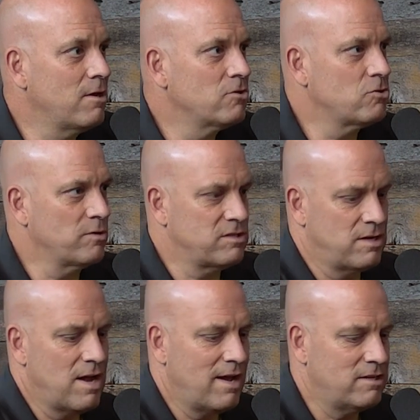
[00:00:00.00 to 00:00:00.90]
So it's a
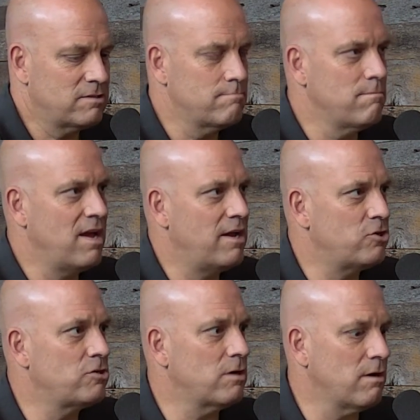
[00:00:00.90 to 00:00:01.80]
nice
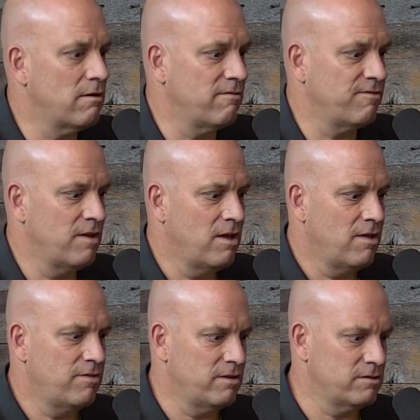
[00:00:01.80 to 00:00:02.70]
mesh of
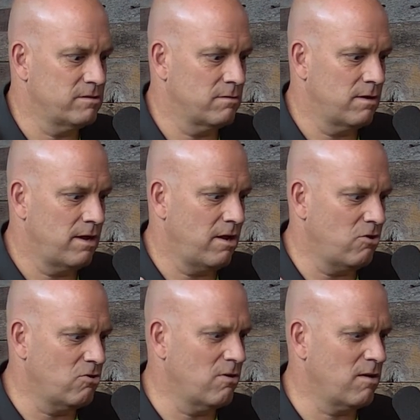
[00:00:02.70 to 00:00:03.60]
this
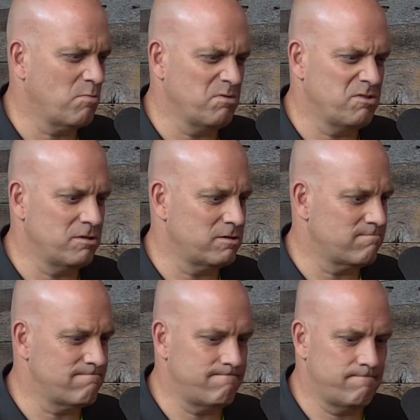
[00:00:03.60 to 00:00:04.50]
incredible just
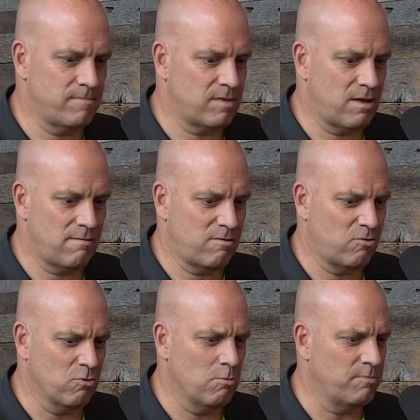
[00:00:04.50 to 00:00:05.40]

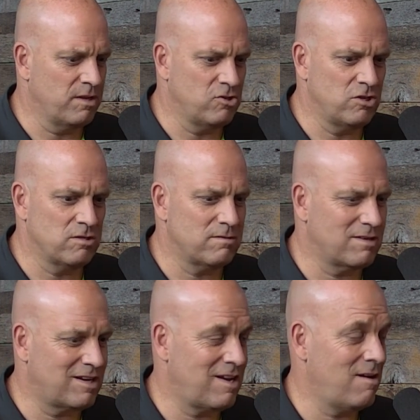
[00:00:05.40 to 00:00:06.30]
group that just
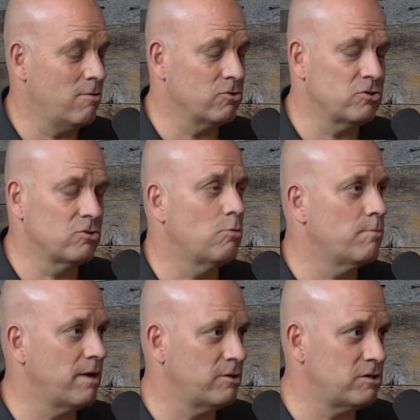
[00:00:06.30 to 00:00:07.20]
cares so
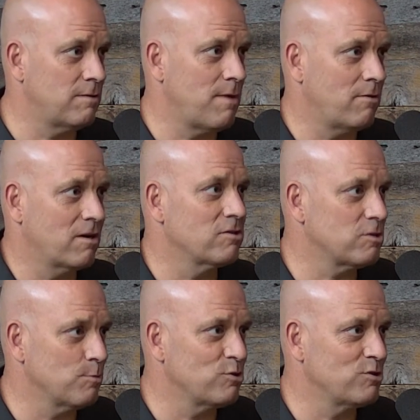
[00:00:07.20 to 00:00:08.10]
much about
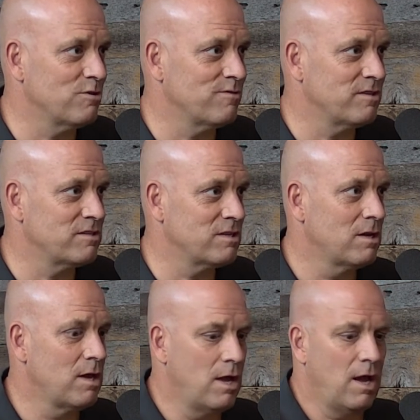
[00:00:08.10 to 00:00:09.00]
customer service,
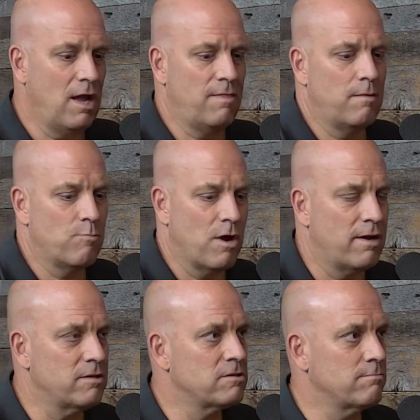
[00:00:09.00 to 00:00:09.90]
and then brought
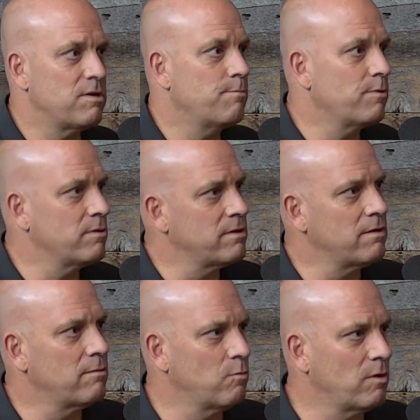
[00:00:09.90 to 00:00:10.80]
in some people that
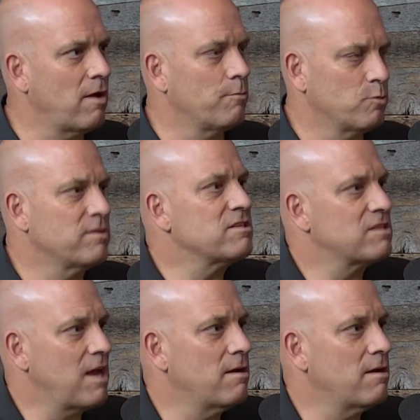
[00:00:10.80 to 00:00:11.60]
helped with the scale.